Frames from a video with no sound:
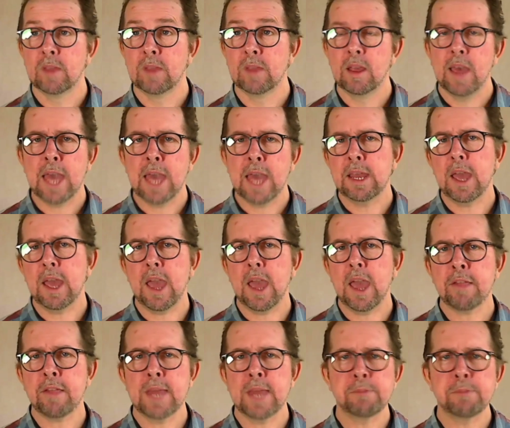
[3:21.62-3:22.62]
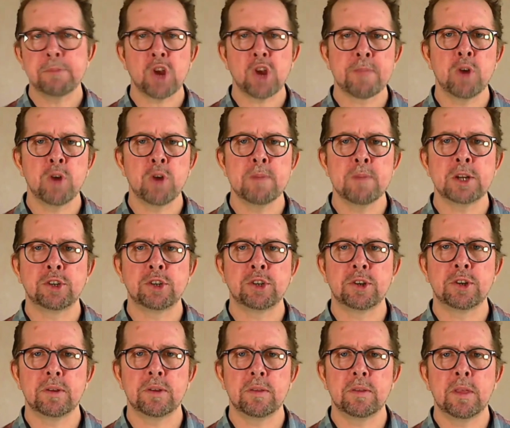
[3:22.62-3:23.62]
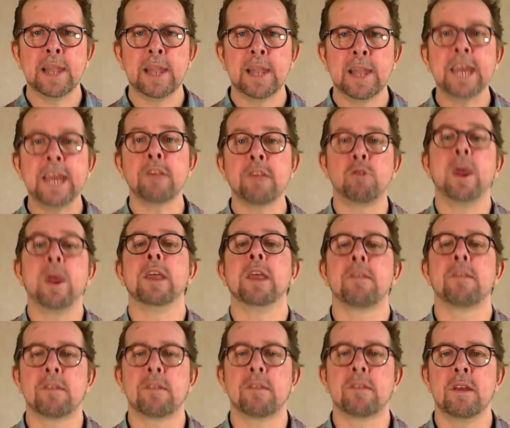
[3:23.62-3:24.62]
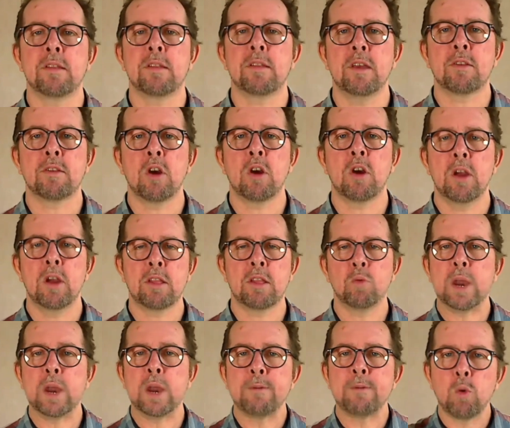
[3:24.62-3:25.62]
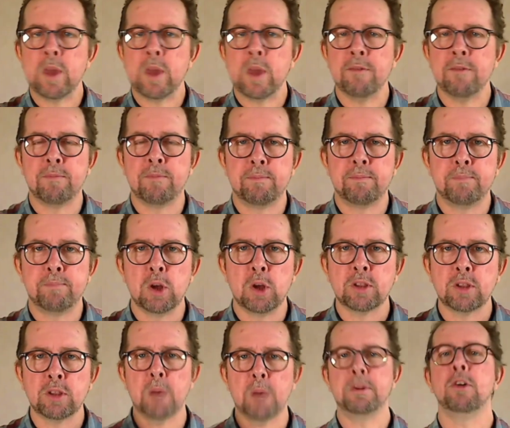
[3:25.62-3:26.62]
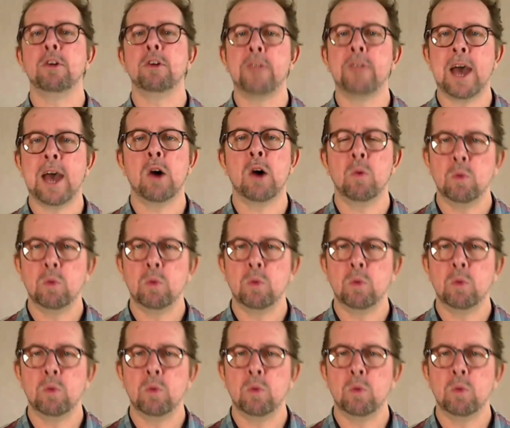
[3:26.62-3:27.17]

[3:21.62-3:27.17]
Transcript: And a snapshot is pretty much the latest, greatest. It's whatever we've built up until now.